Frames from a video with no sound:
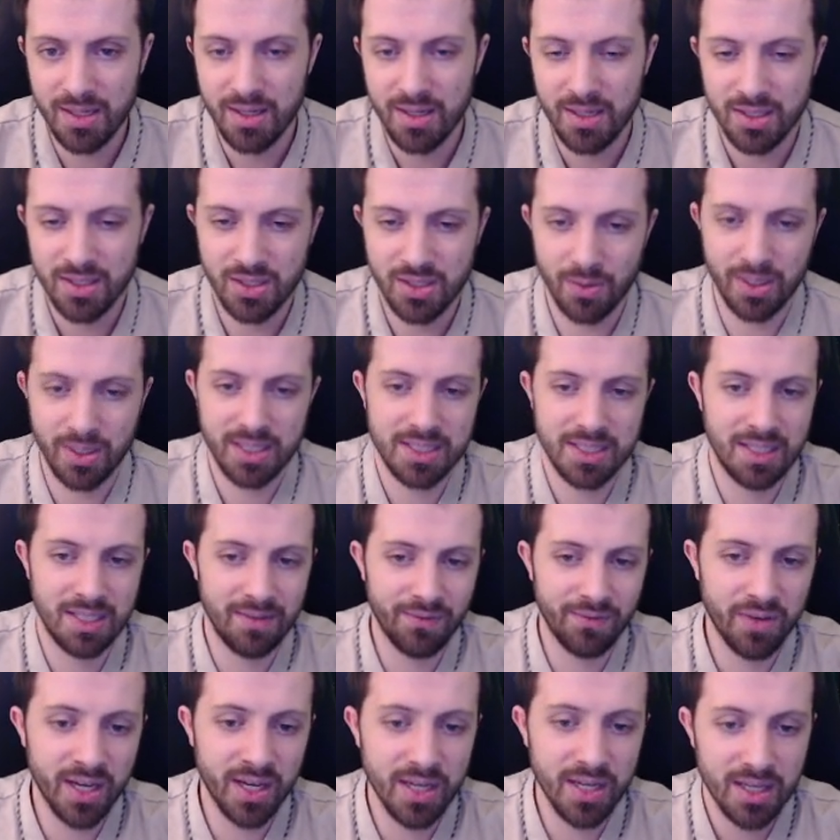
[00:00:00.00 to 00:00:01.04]
So in a team
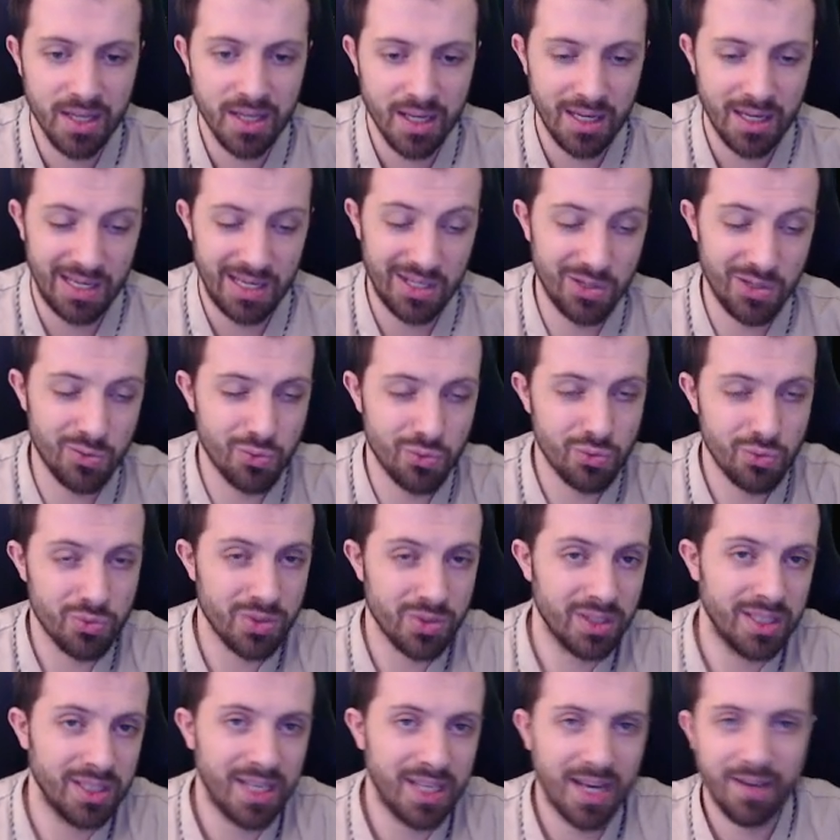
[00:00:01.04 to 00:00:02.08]
fight, you
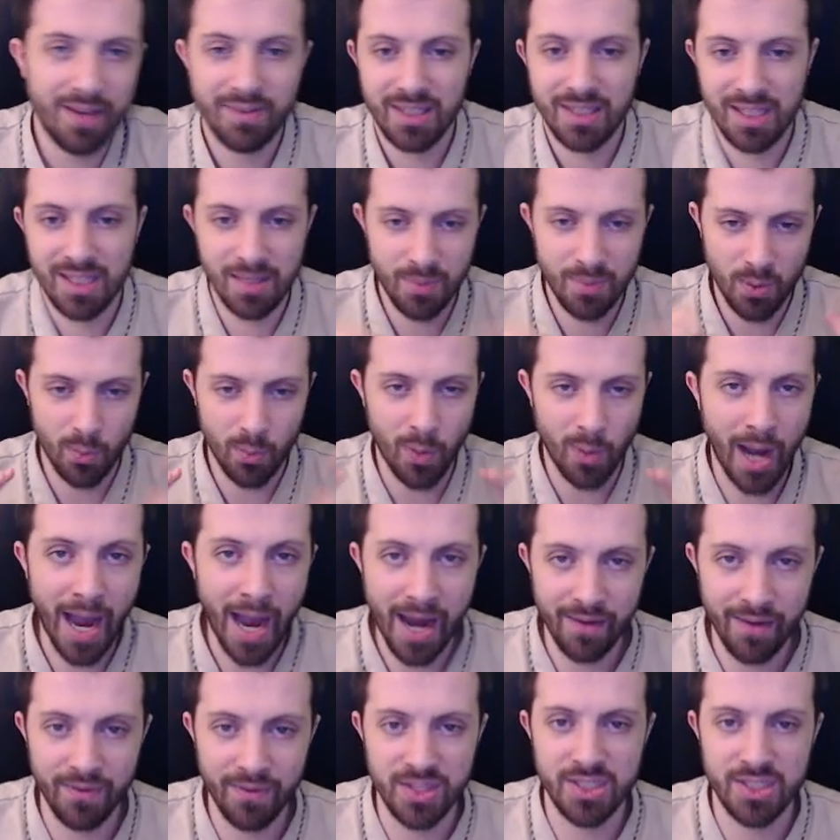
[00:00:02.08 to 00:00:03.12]
really have to keep a
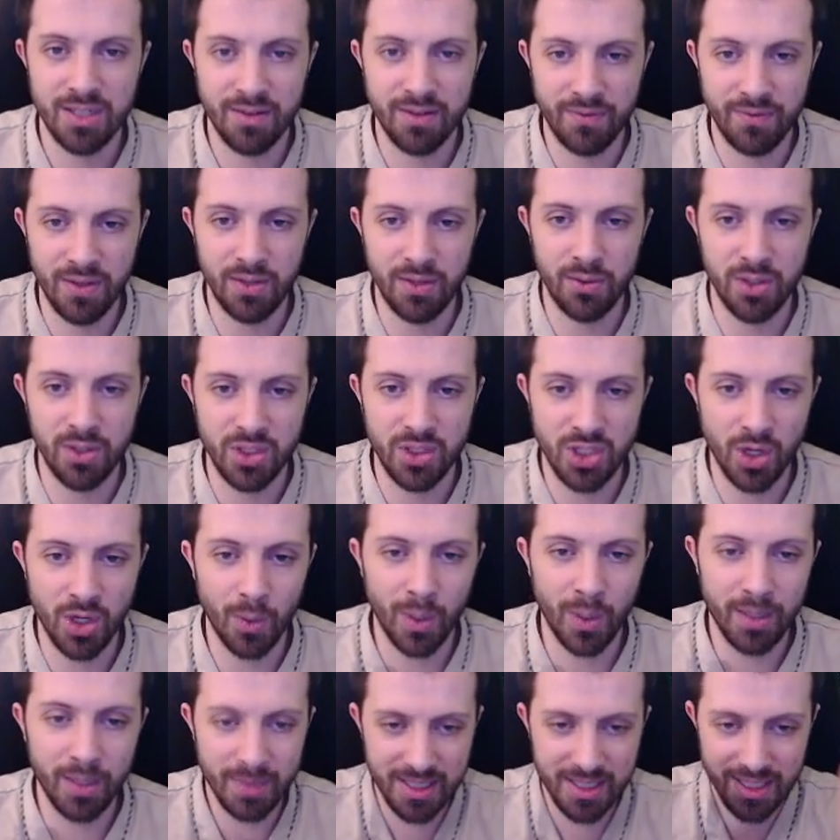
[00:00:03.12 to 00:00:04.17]
wide vision of view. You don't
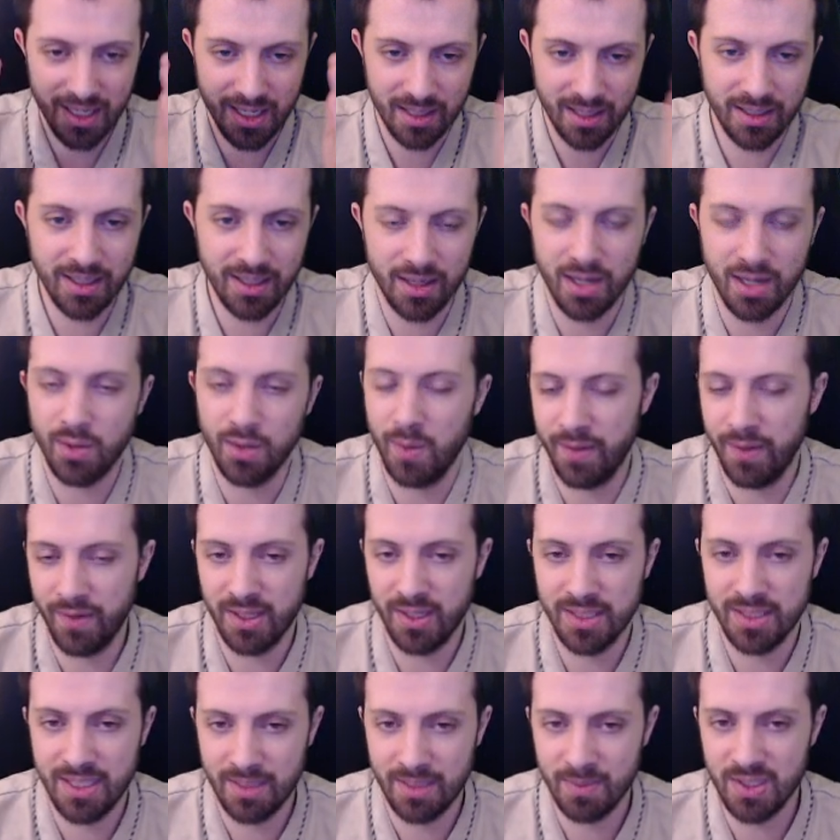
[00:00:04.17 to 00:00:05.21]
want to be tunneling on whoever your
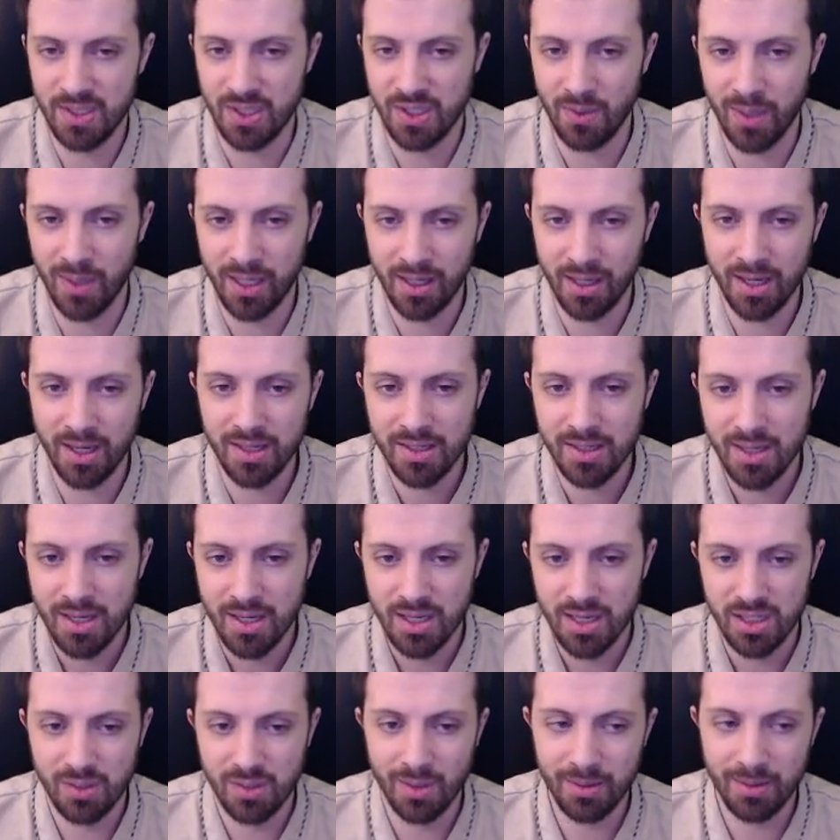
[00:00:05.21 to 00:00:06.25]
team's going on.
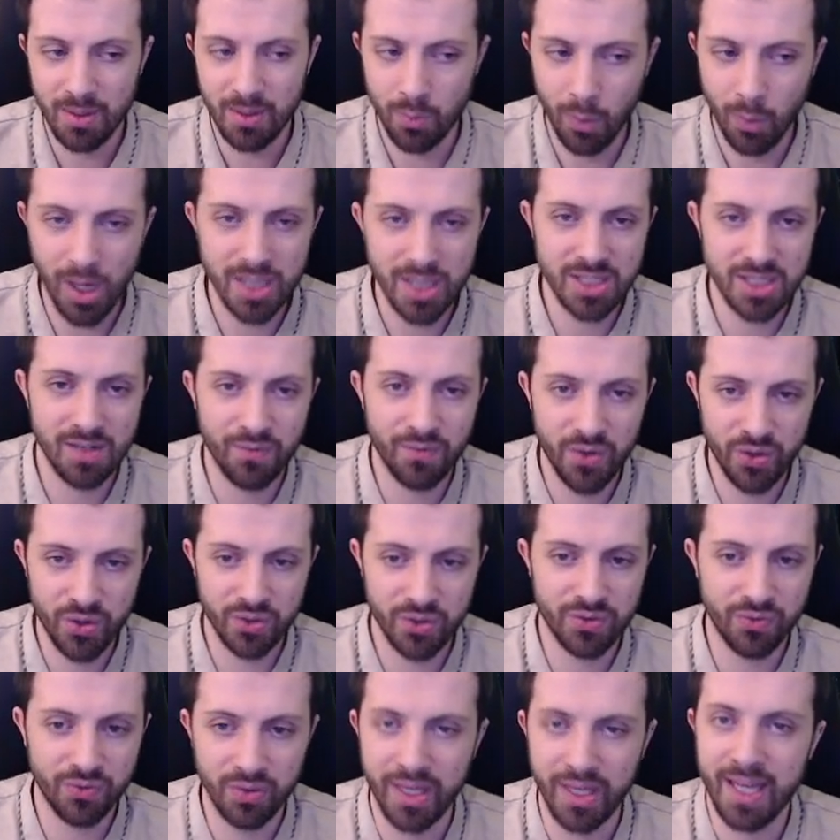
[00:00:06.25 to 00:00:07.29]
You want to be watching for those
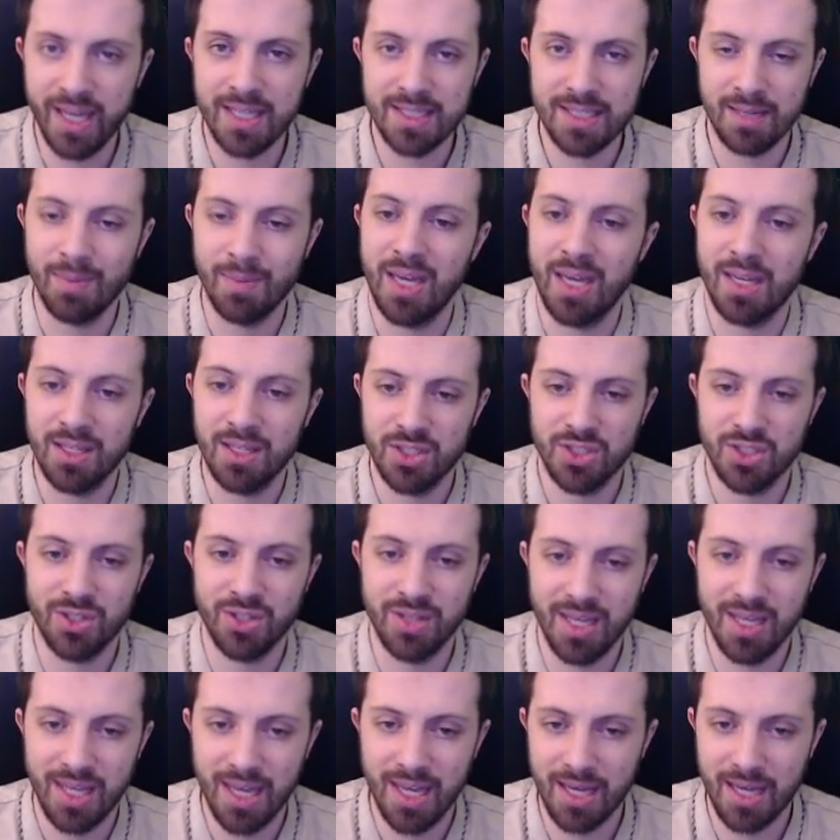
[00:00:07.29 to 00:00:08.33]
flanks and making sure they
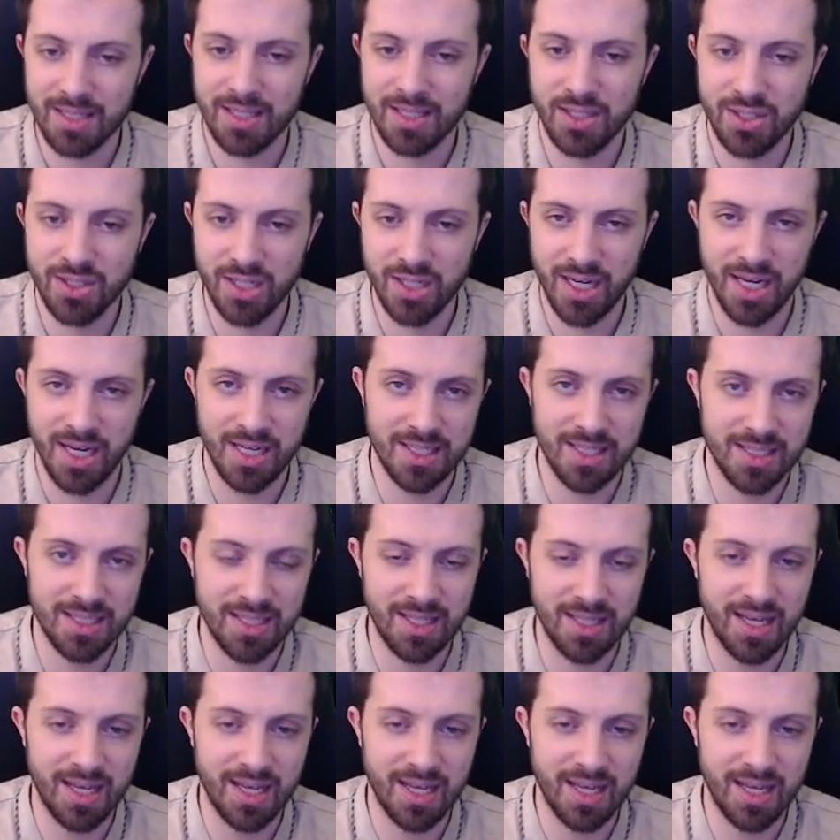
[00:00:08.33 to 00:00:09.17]
can't touch your ADC.